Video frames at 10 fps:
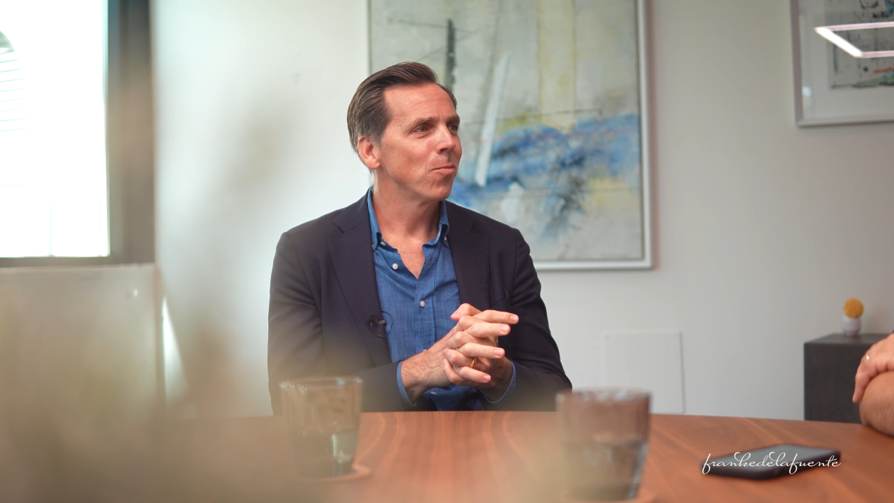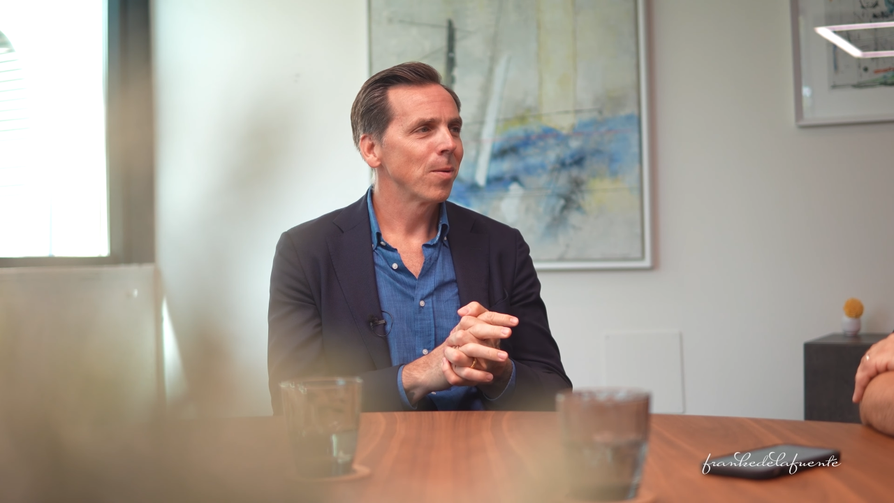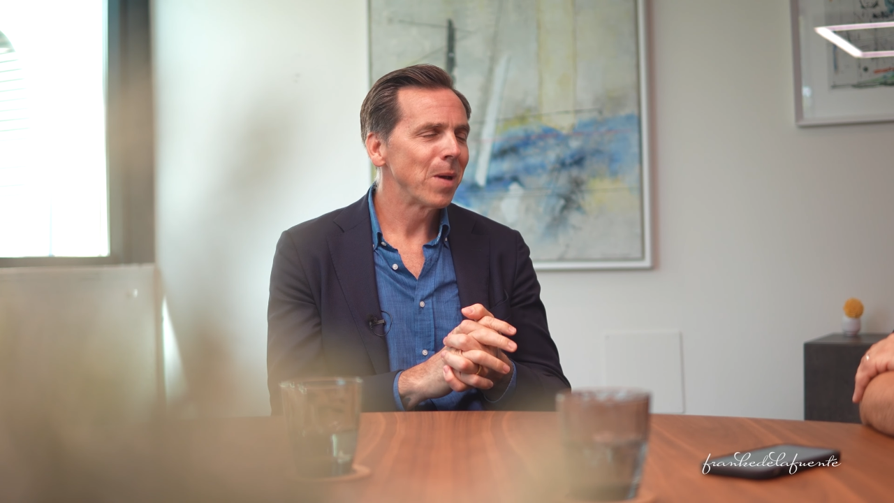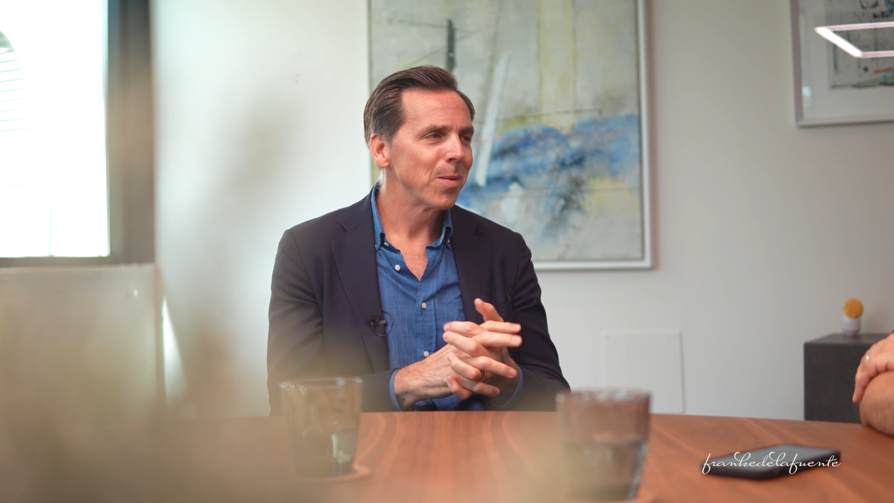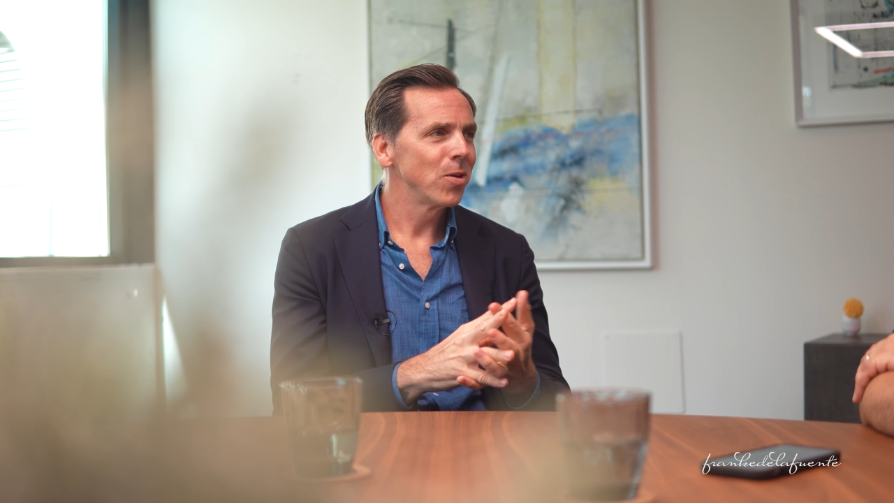
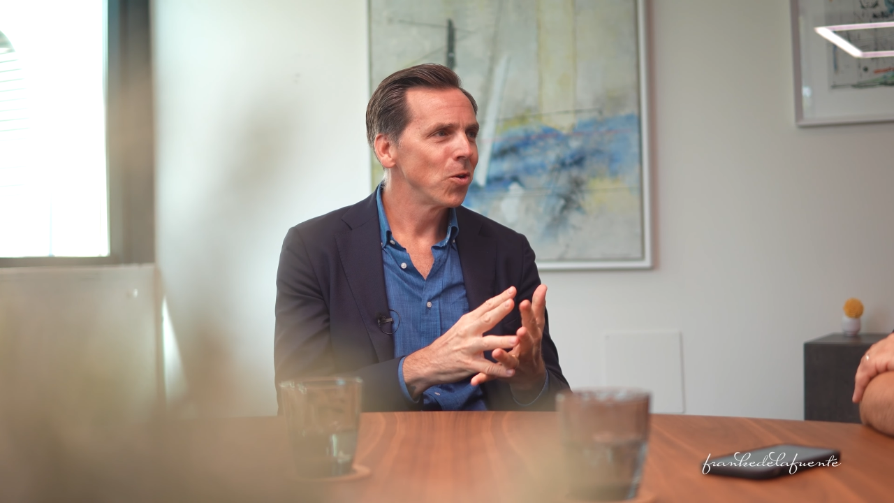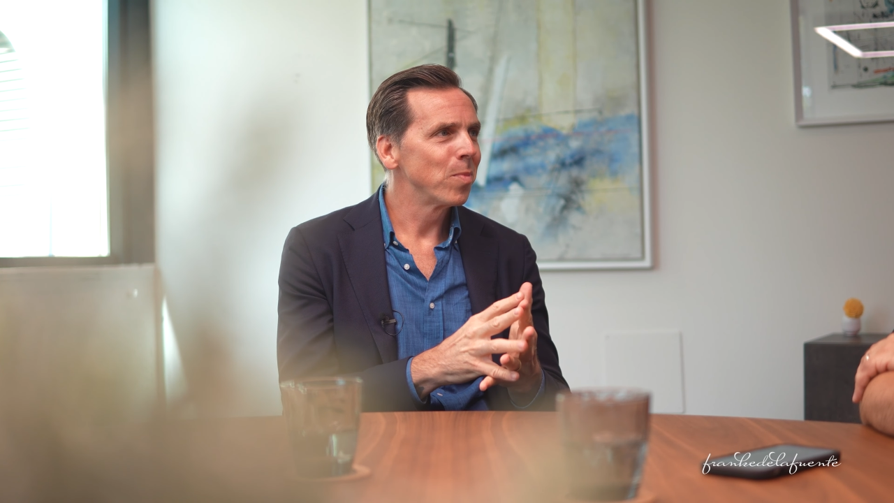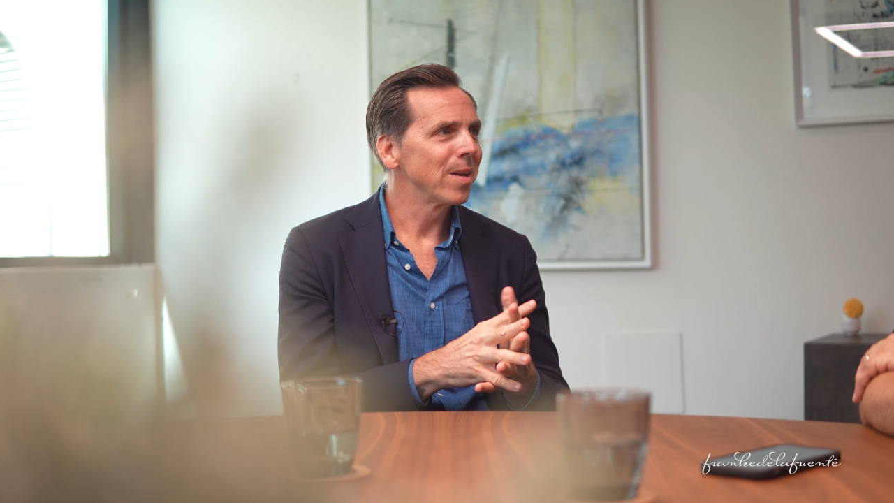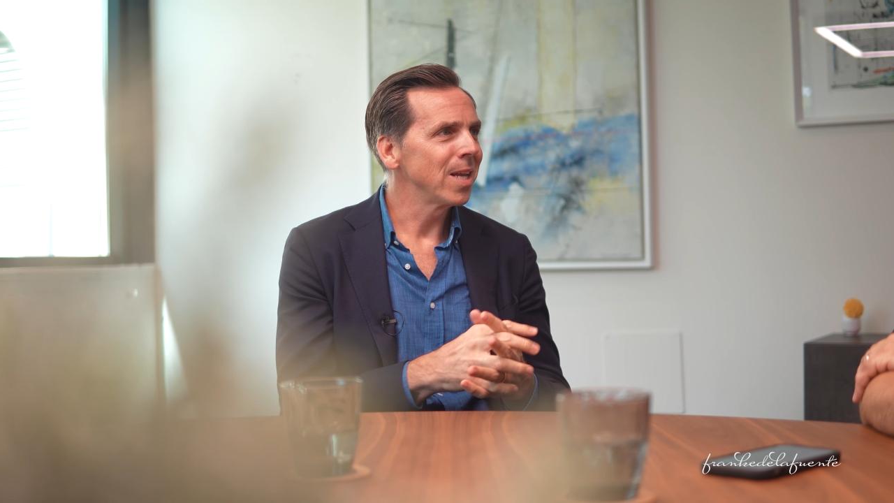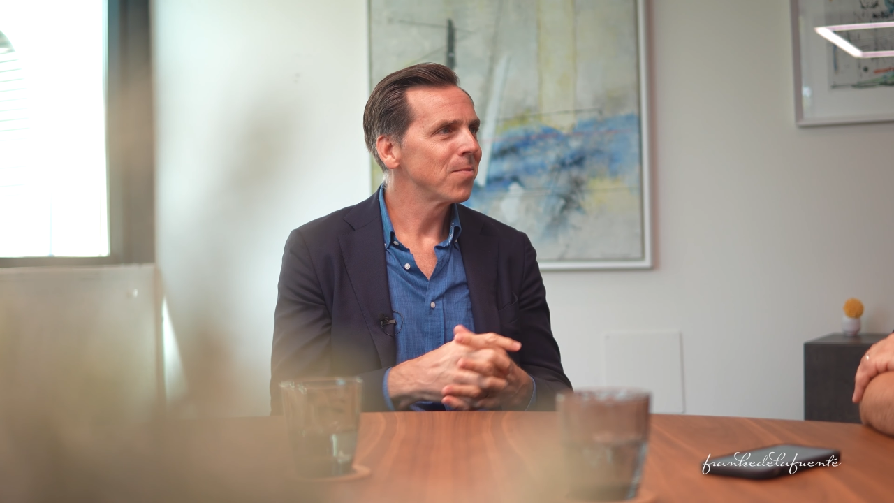maybe you
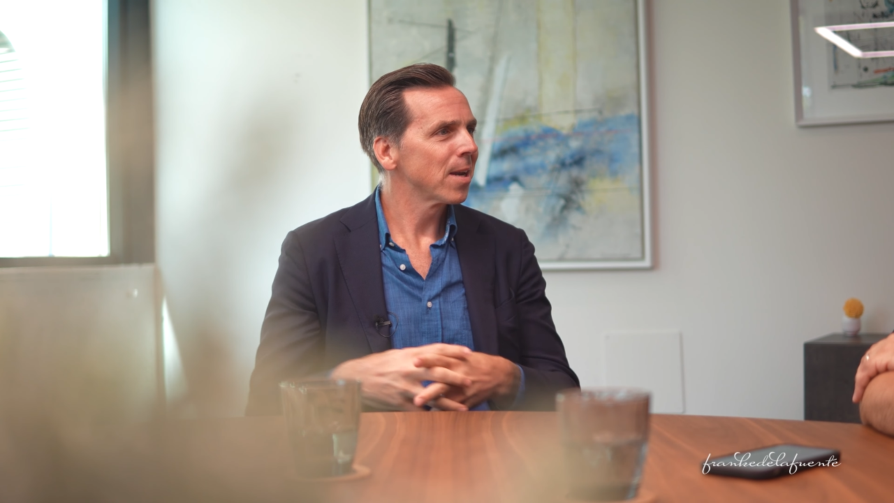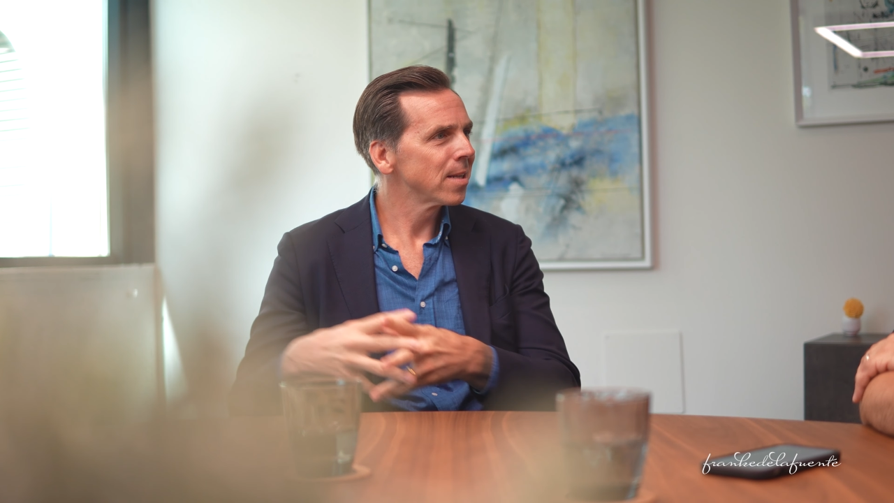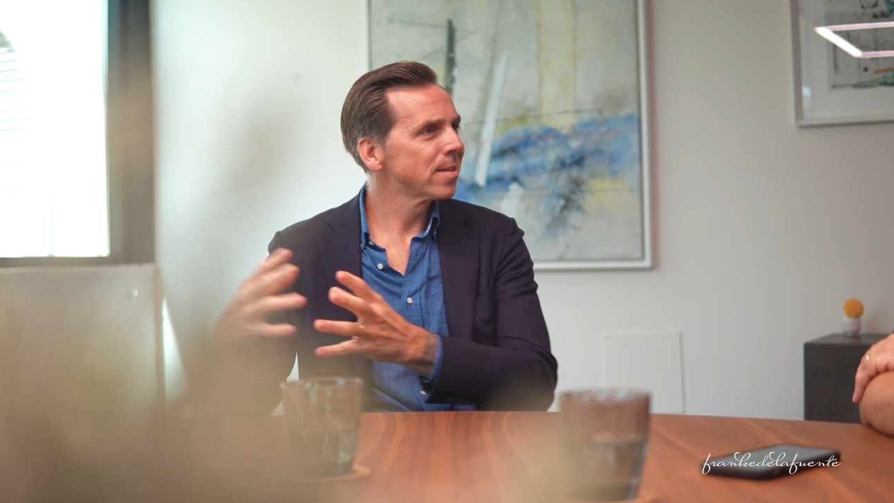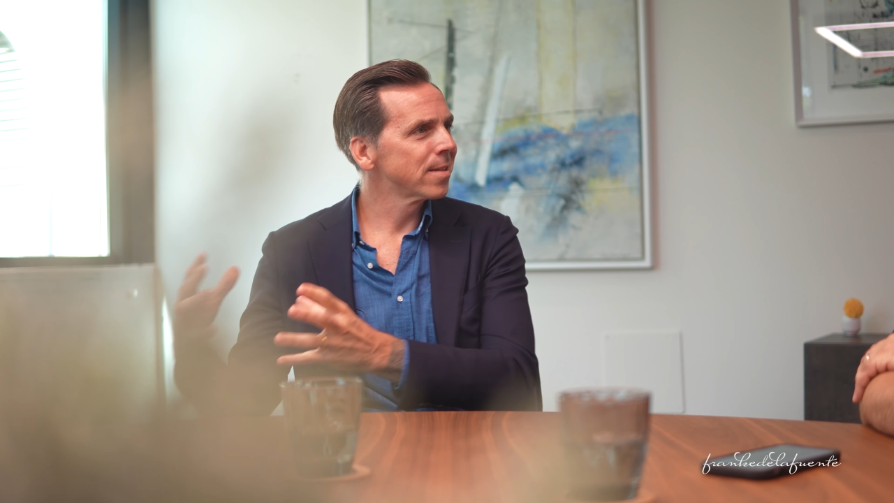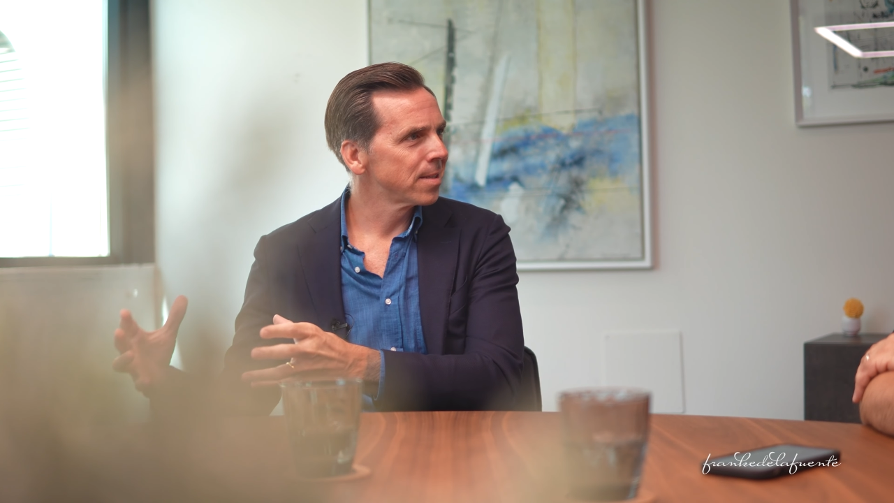believe
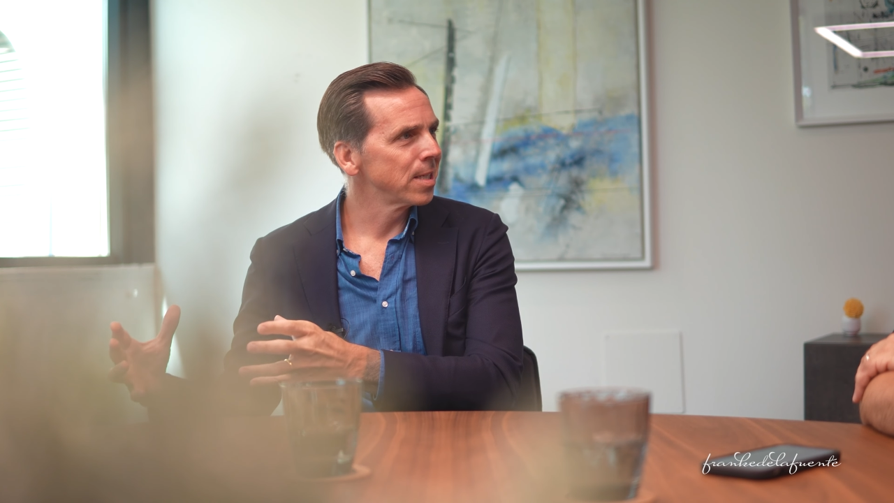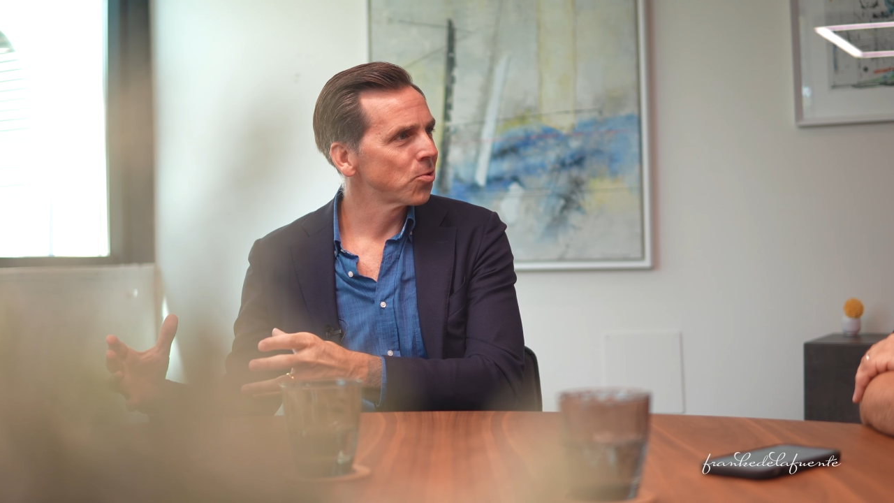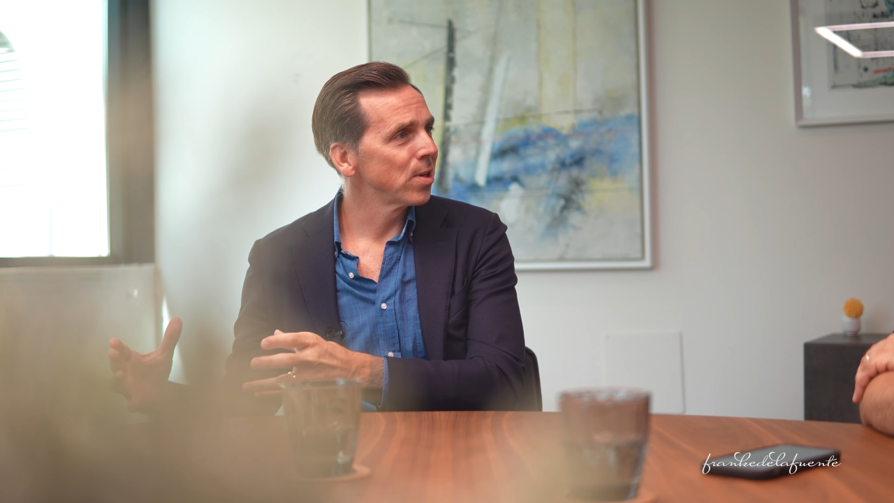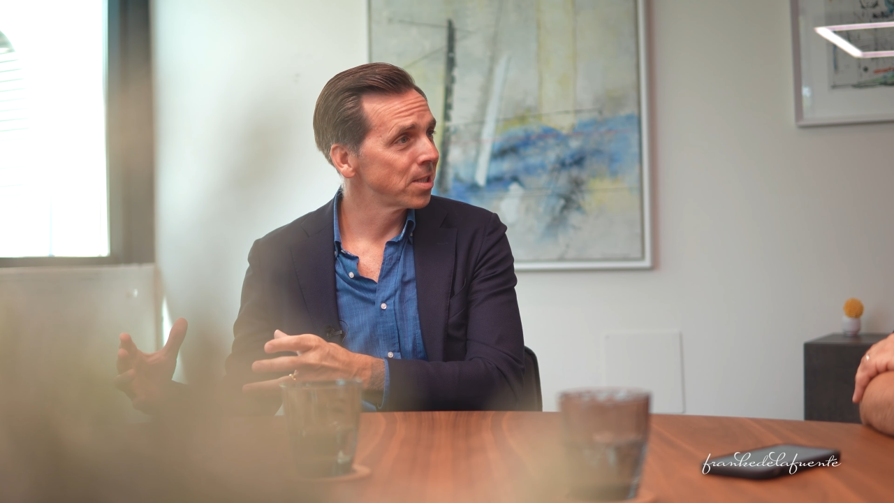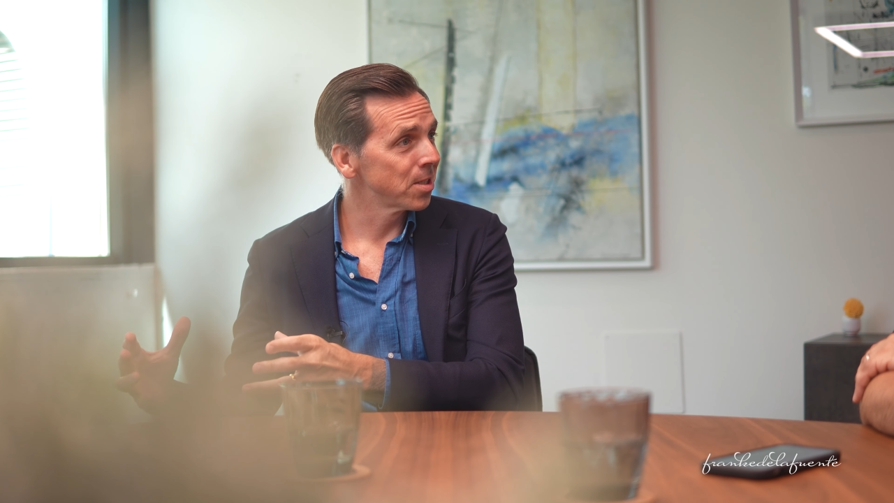that the
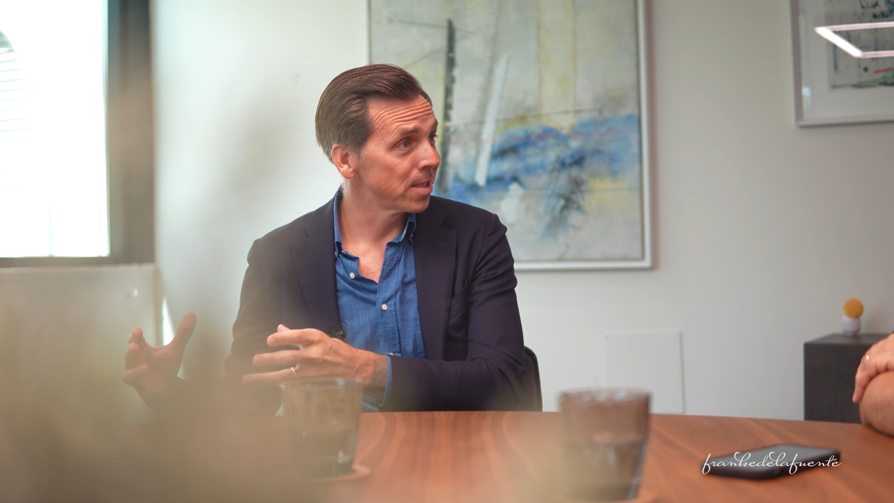situation